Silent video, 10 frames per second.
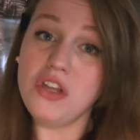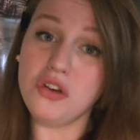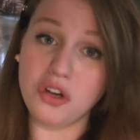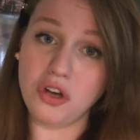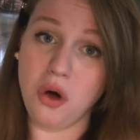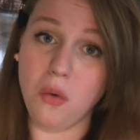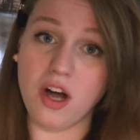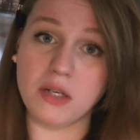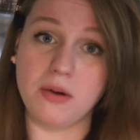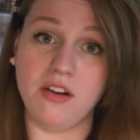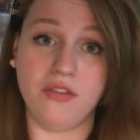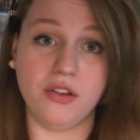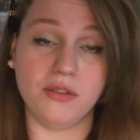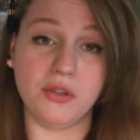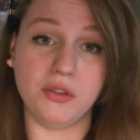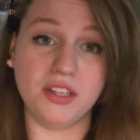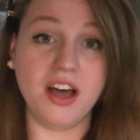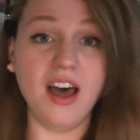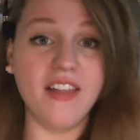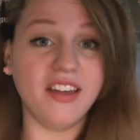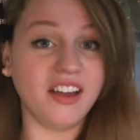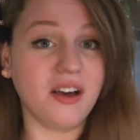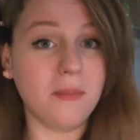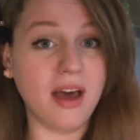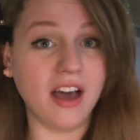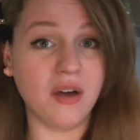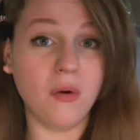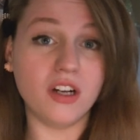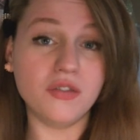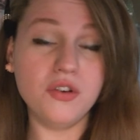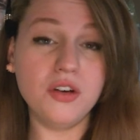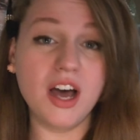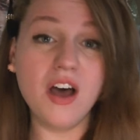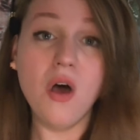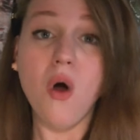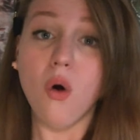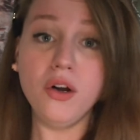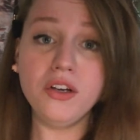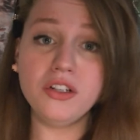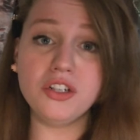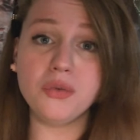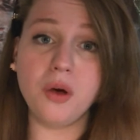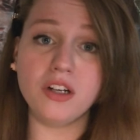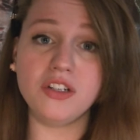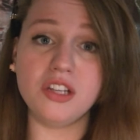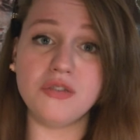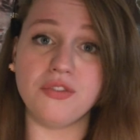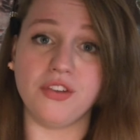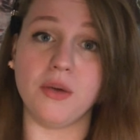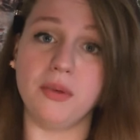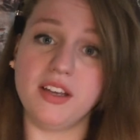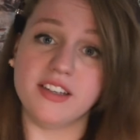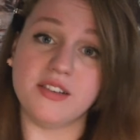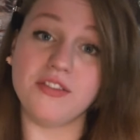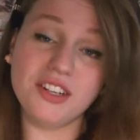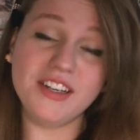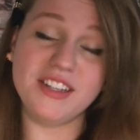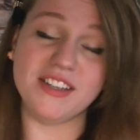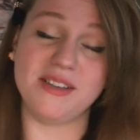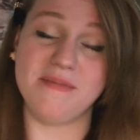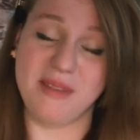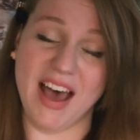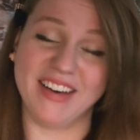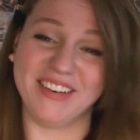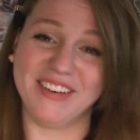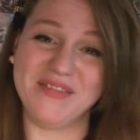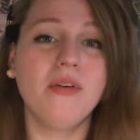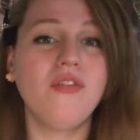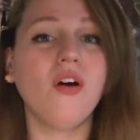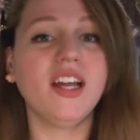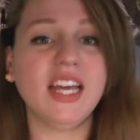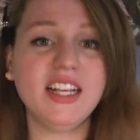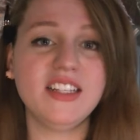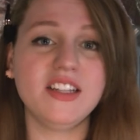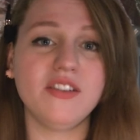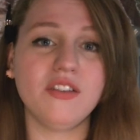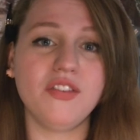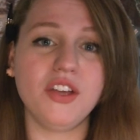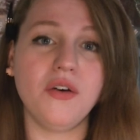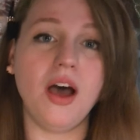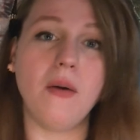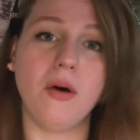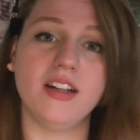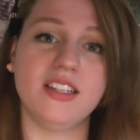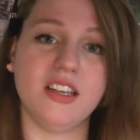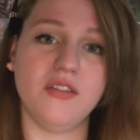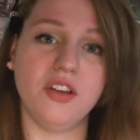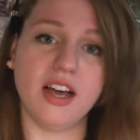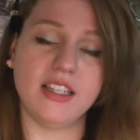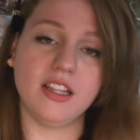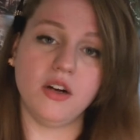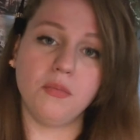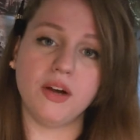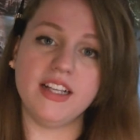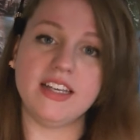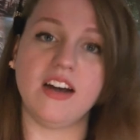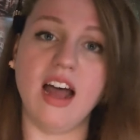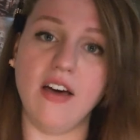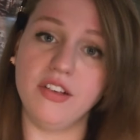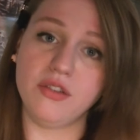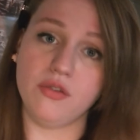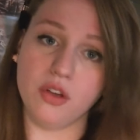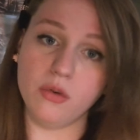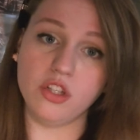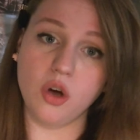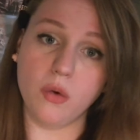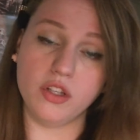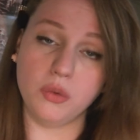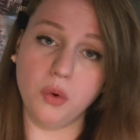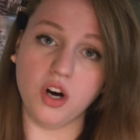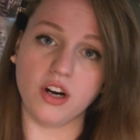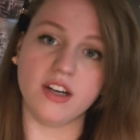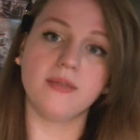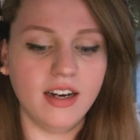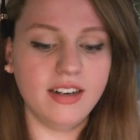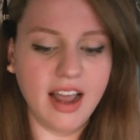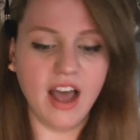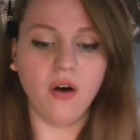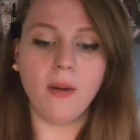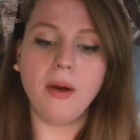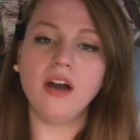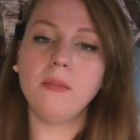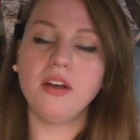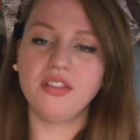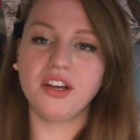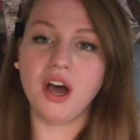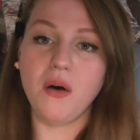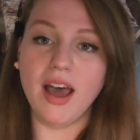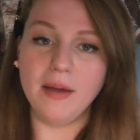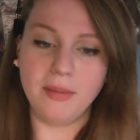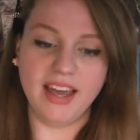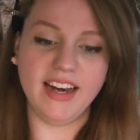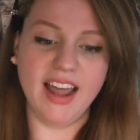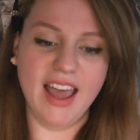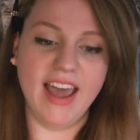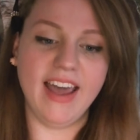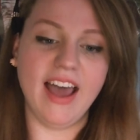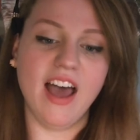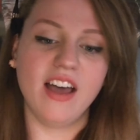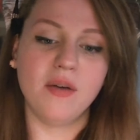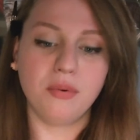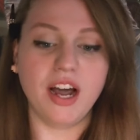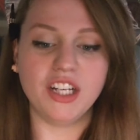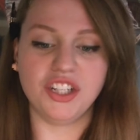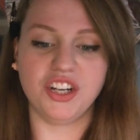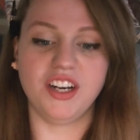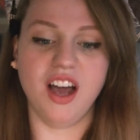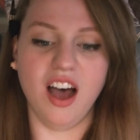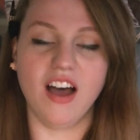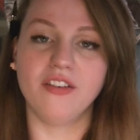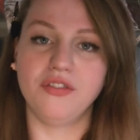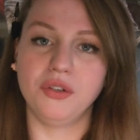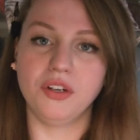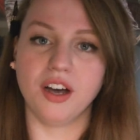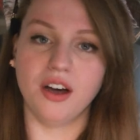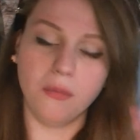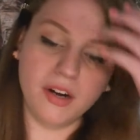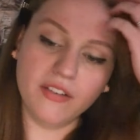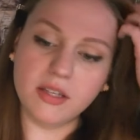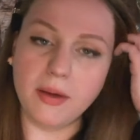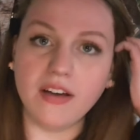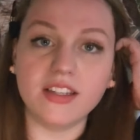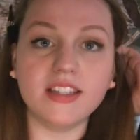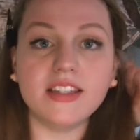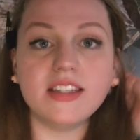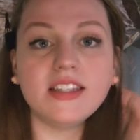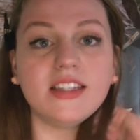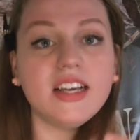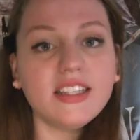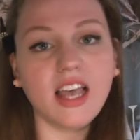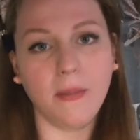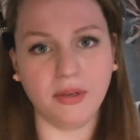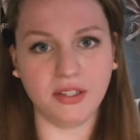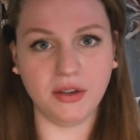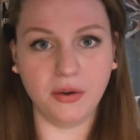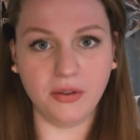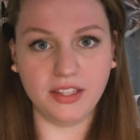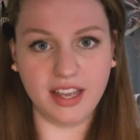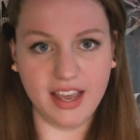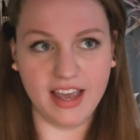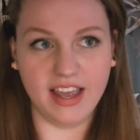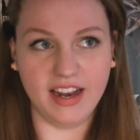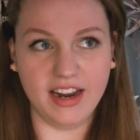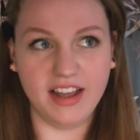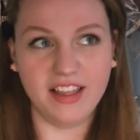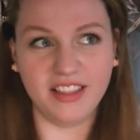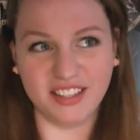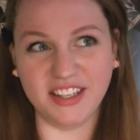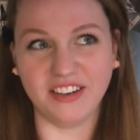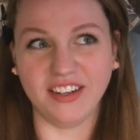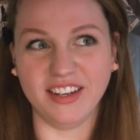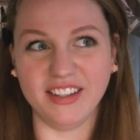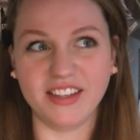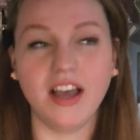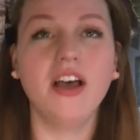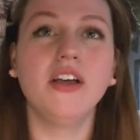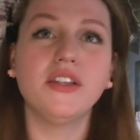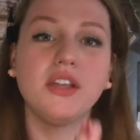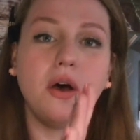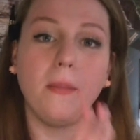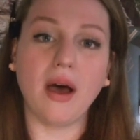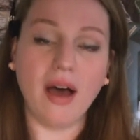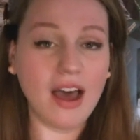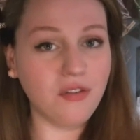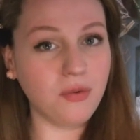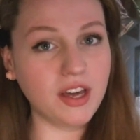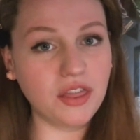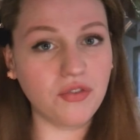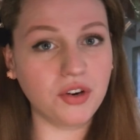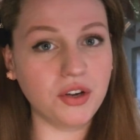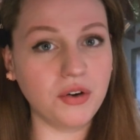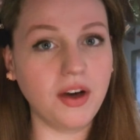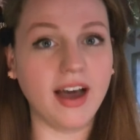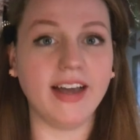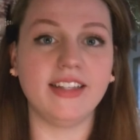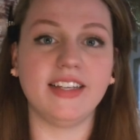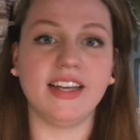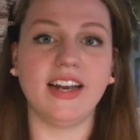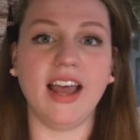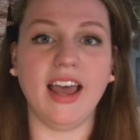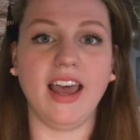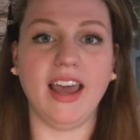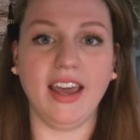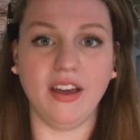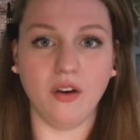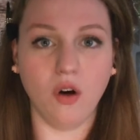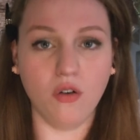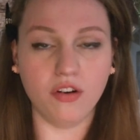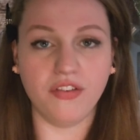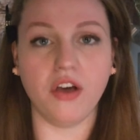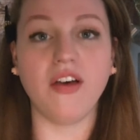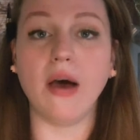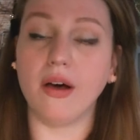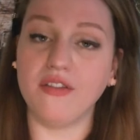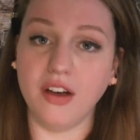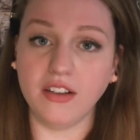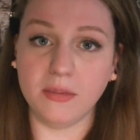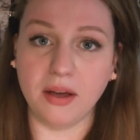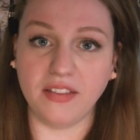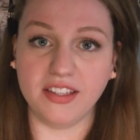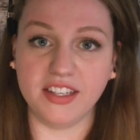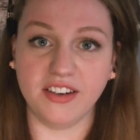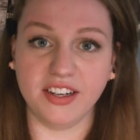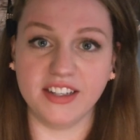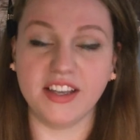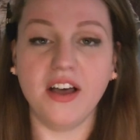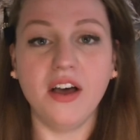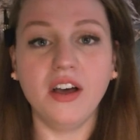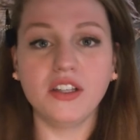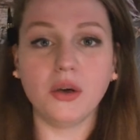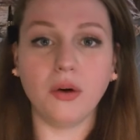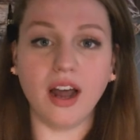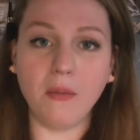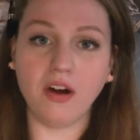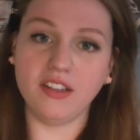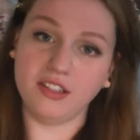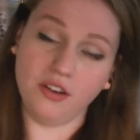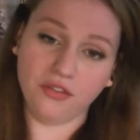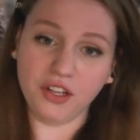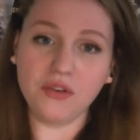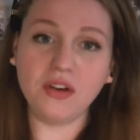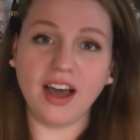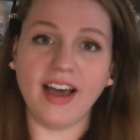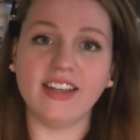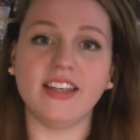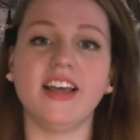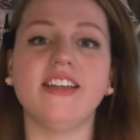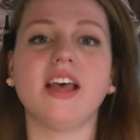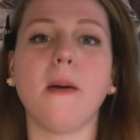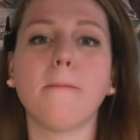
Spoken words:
you can go watch my review of Suzuka and then come back and watch Fuuka, or you can just watch this review because it really doesn't matter. Before I get into the review, I wanted to give you guys a little breakdown of how this review is going to work. Now, about a month ago, I made an impression on Fuuka when it was about 6 episodes in the series. So about halfway through, I did an overview of how I felt about the series. So what I wanted to do for you guys is